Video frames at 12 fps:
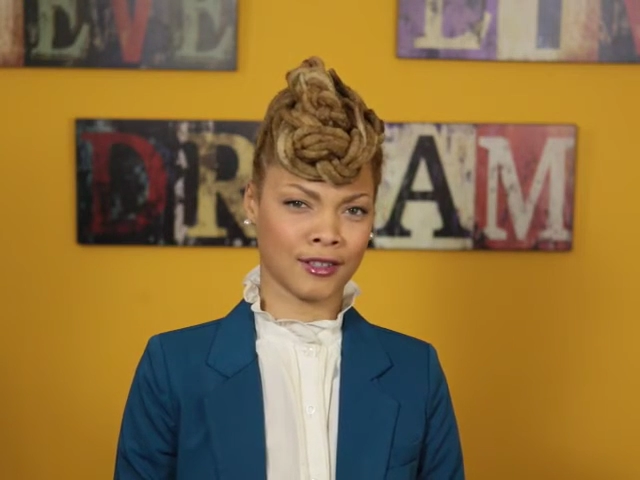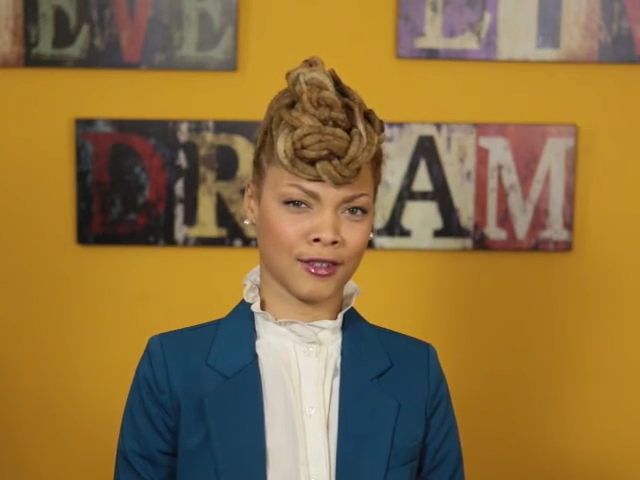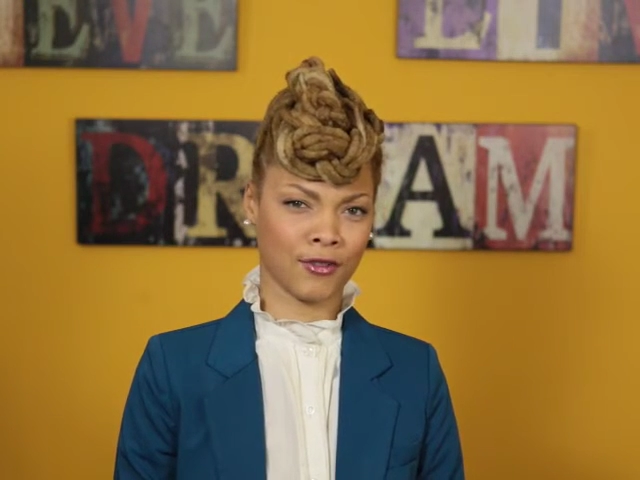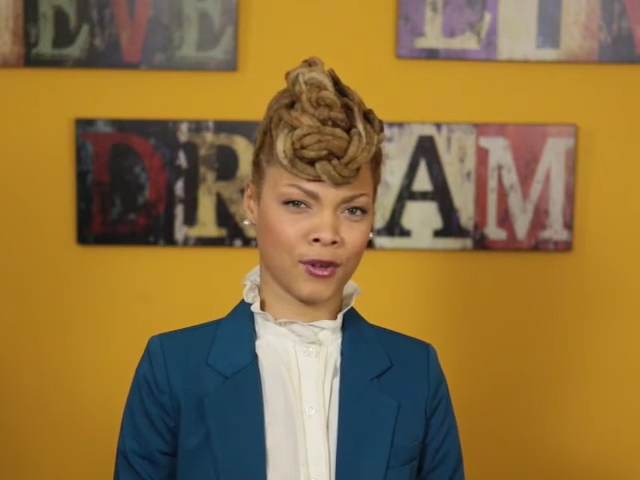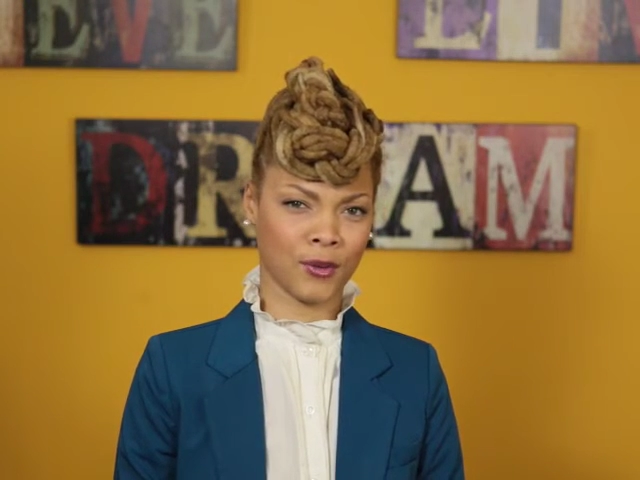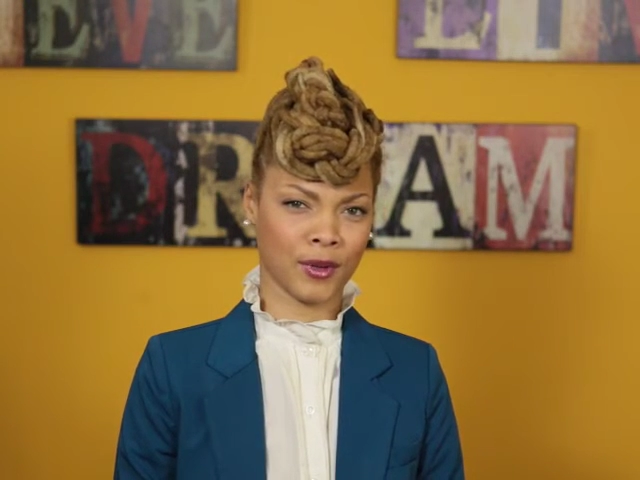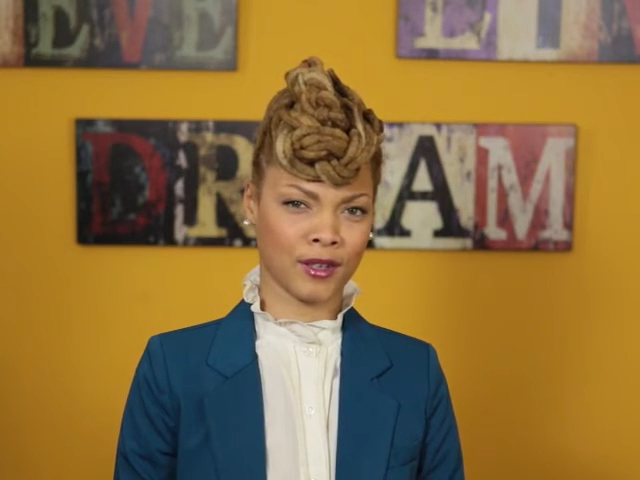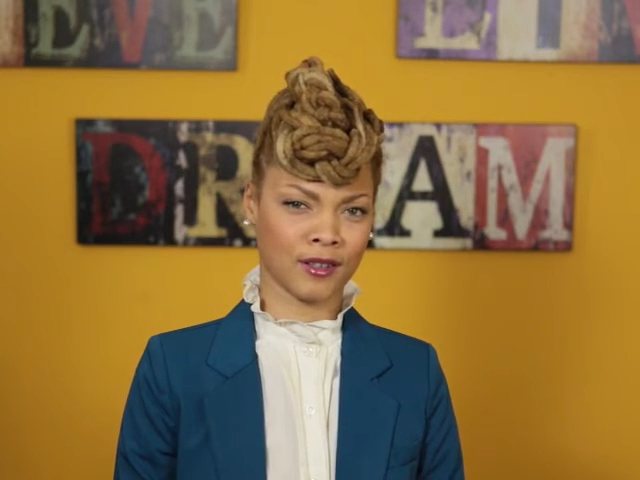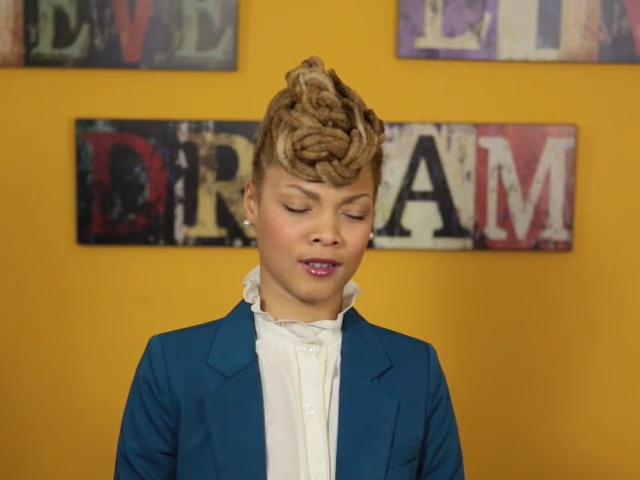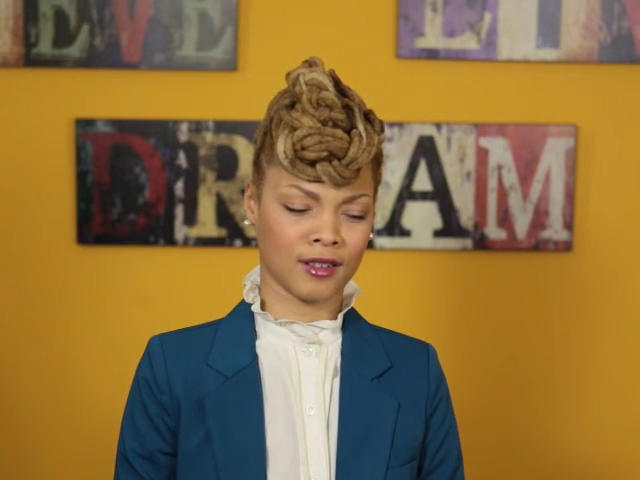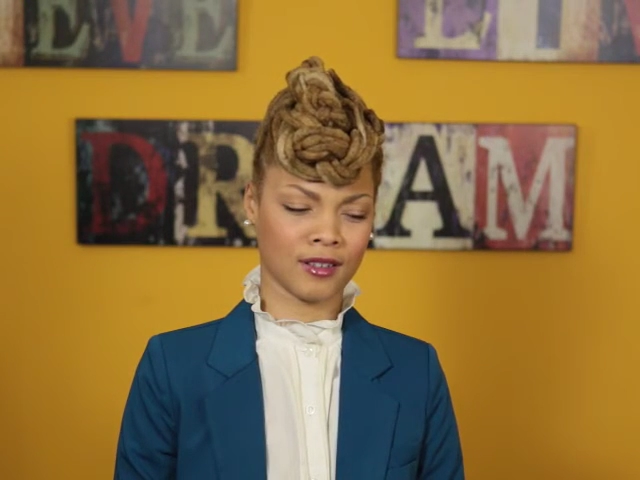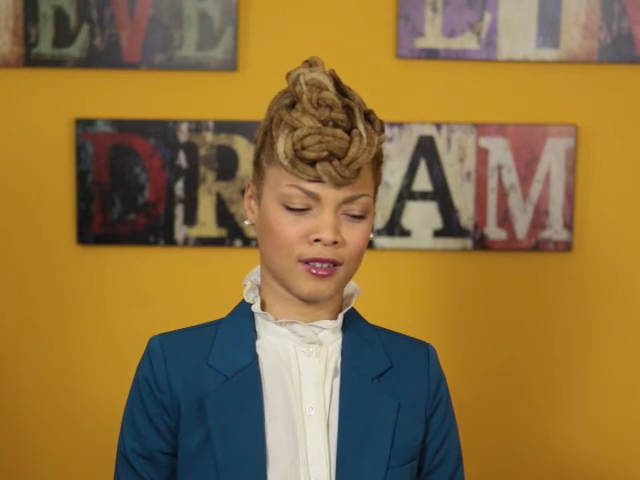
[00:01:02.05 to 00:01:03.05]
if you will,
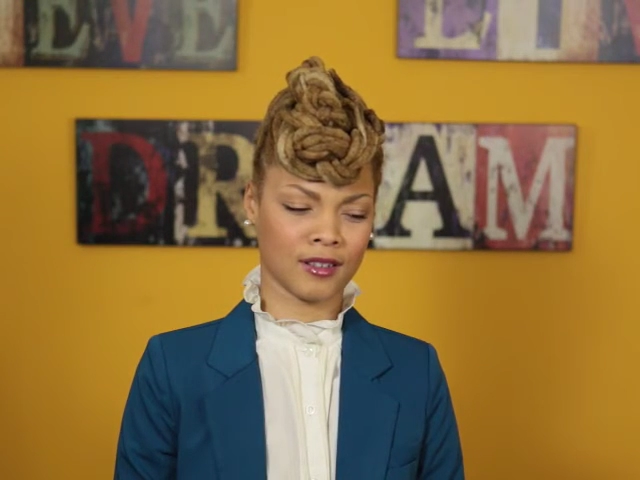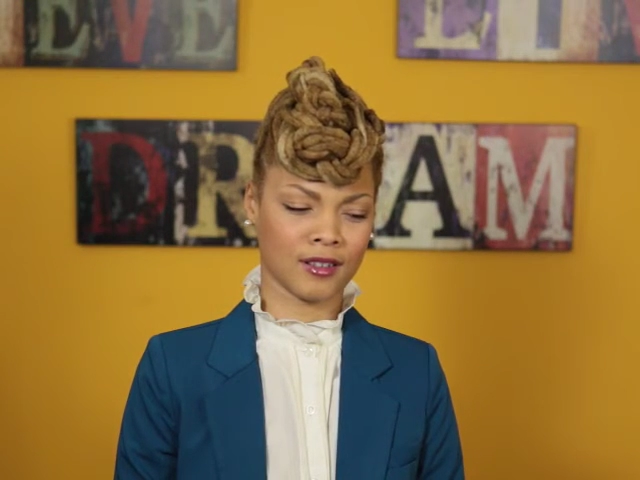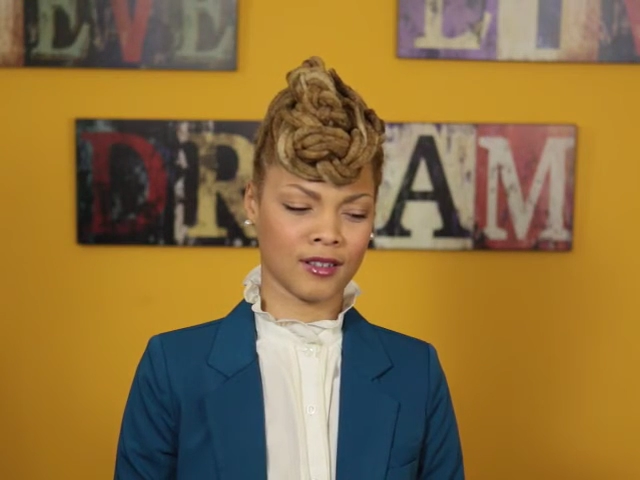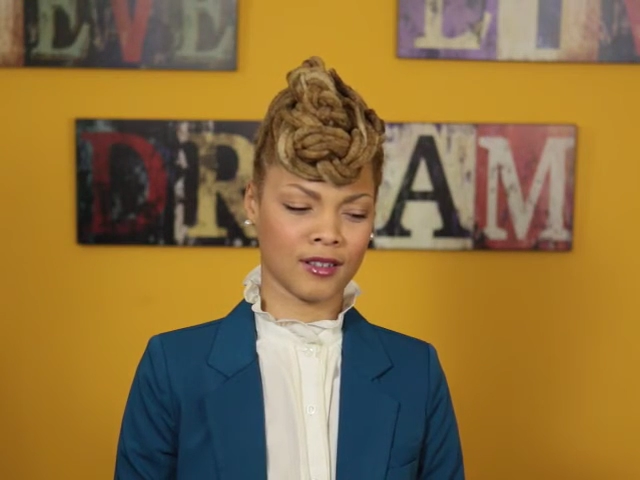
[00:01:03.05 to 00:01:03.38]
and